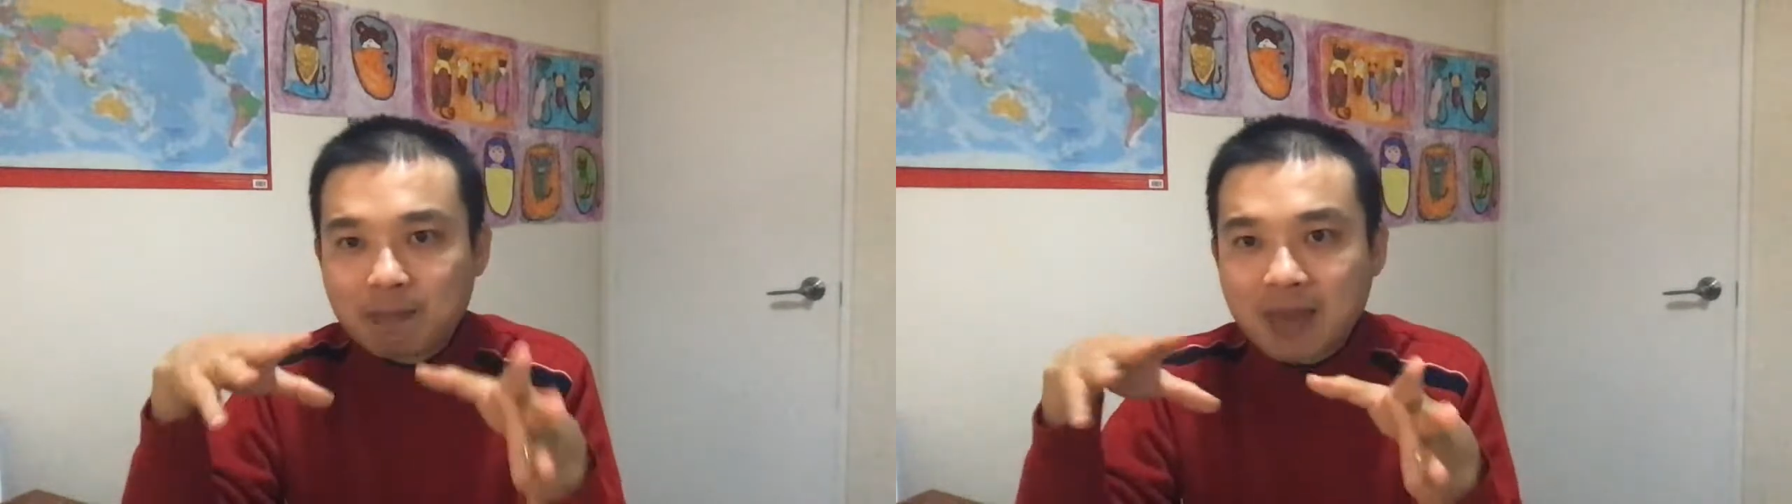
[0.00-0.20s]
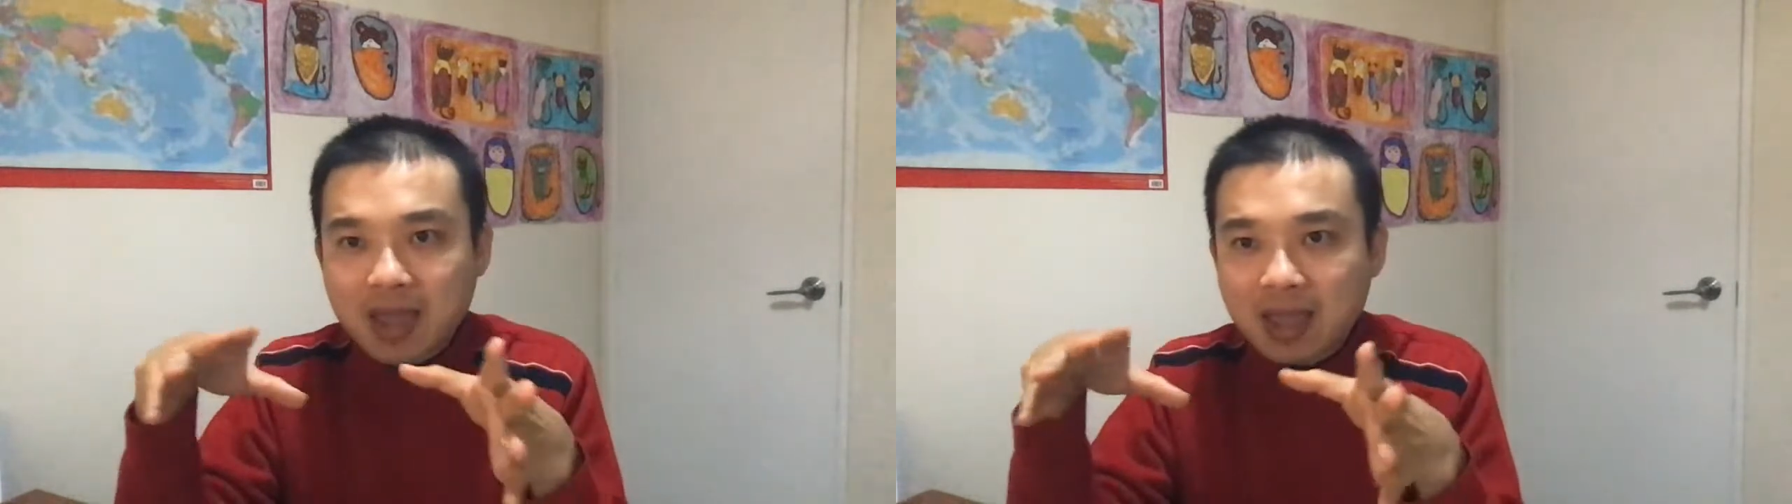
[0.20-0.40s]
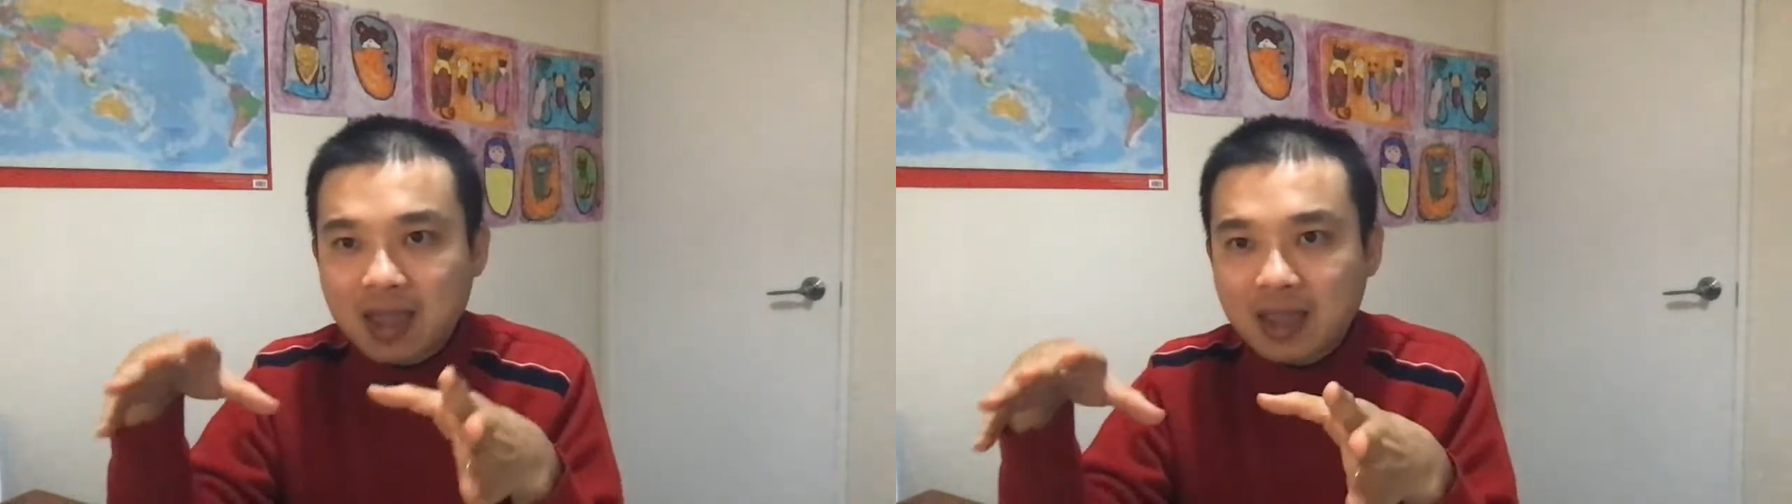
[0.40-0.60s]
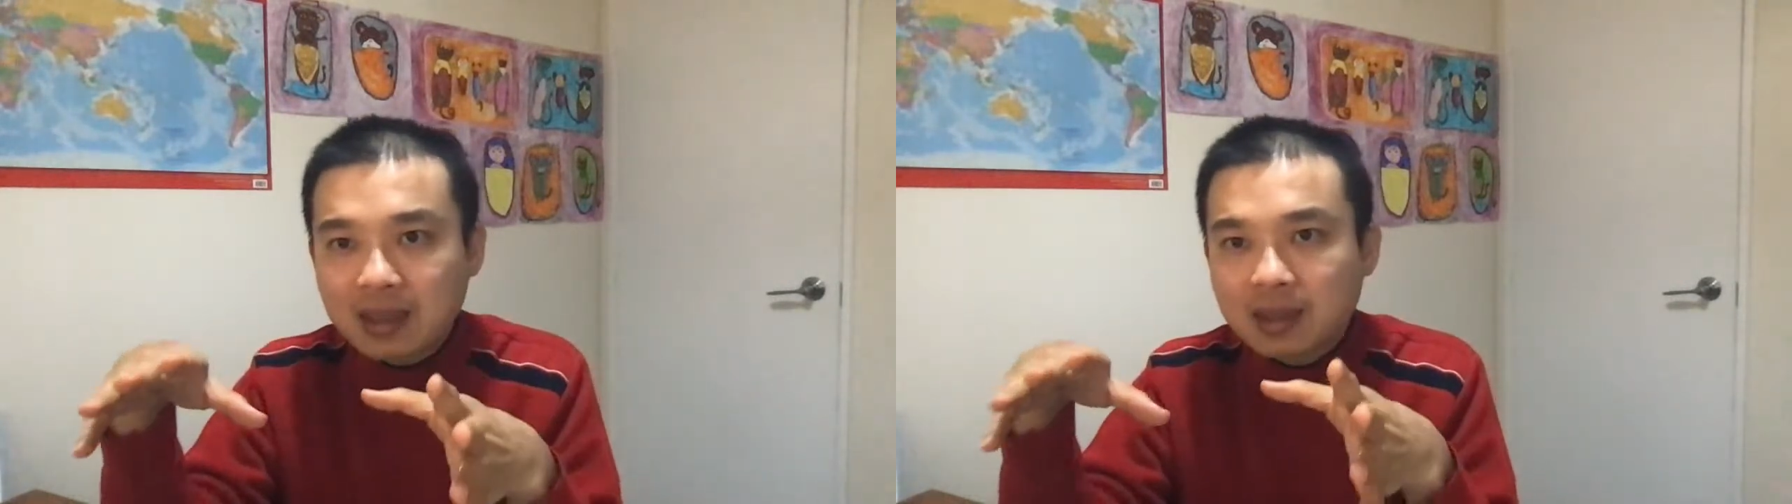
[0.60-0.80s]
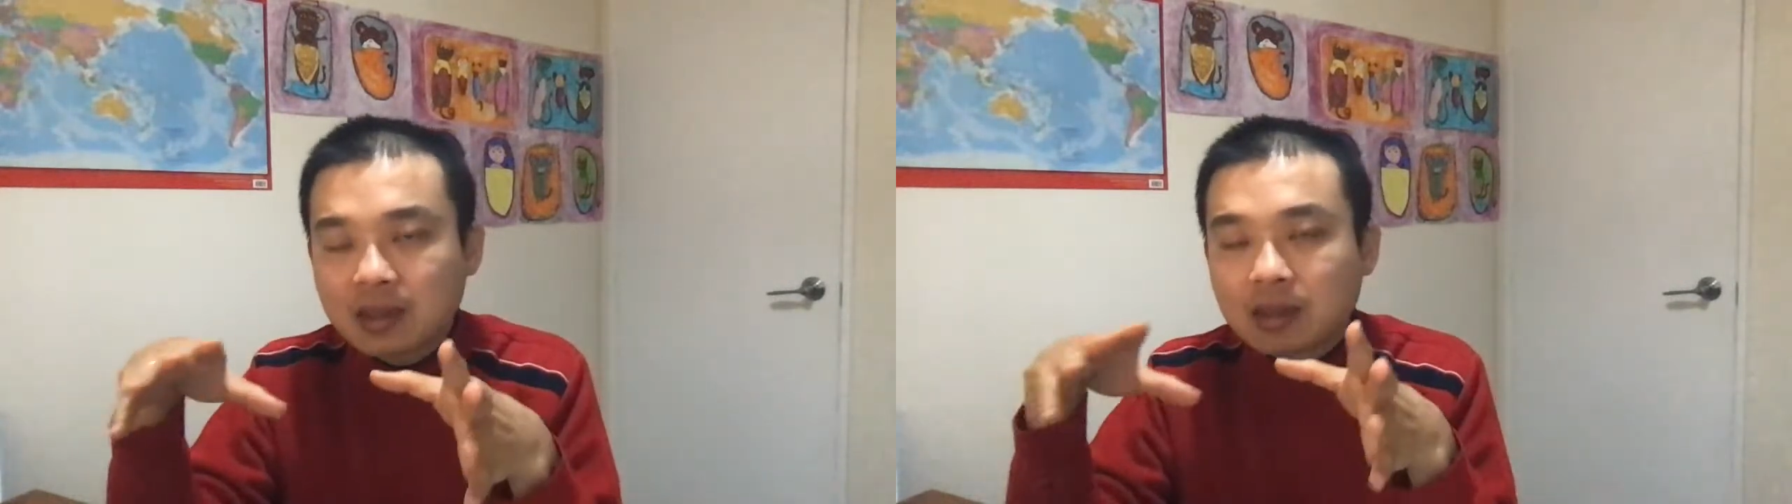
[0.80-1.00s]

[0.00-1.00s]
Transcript: may